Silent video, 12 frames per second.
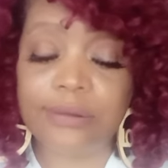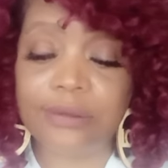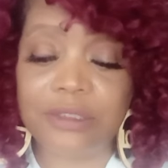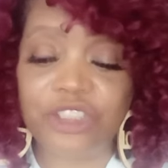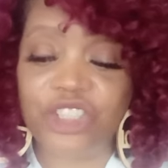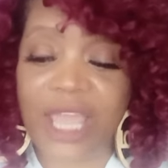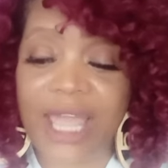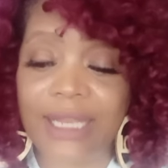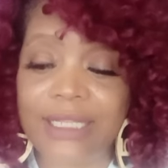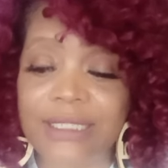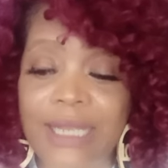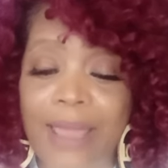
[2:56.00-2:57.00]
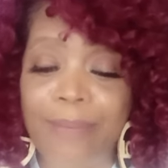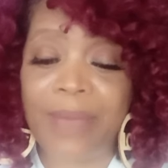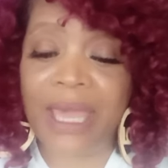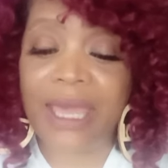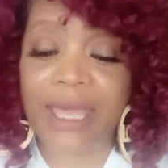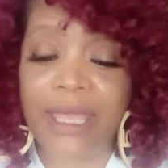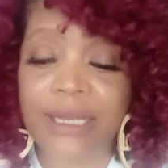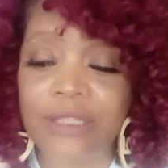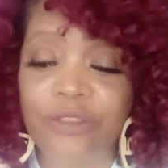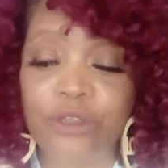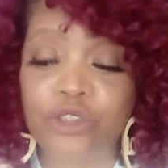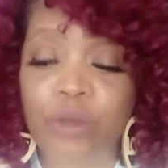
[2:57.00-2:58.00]
the child is not mine
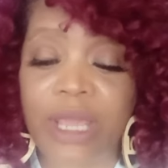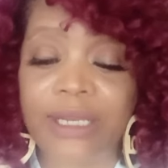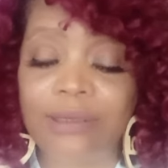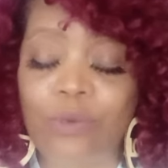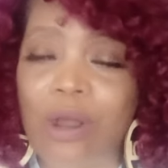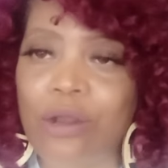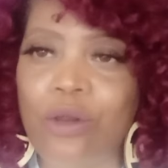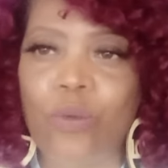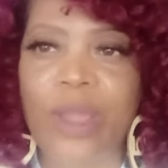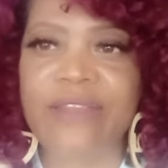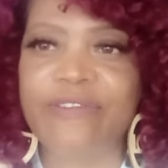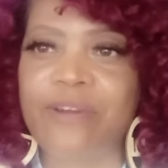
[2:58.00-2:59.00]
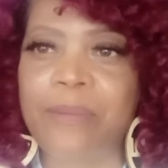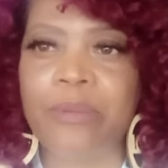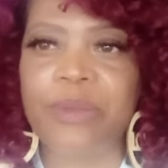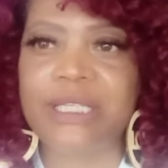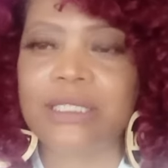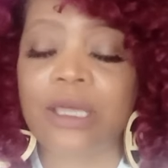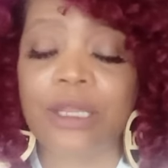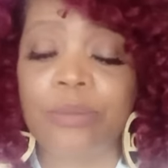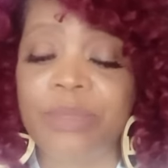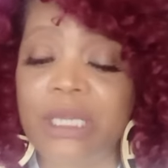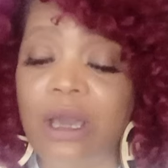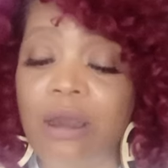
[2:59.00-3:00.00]
and they're trying to walk away from it, but it's going to
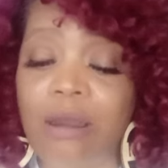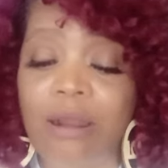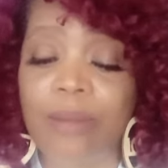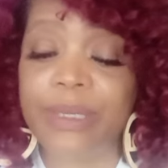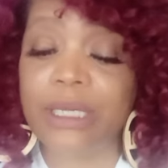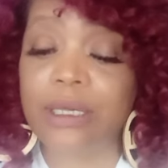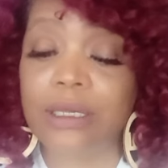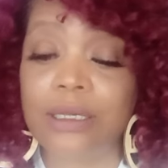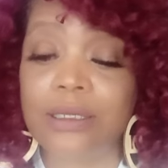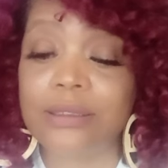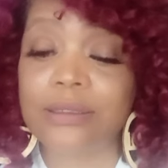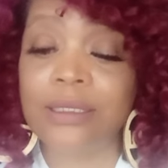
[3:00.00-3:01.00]
be hard because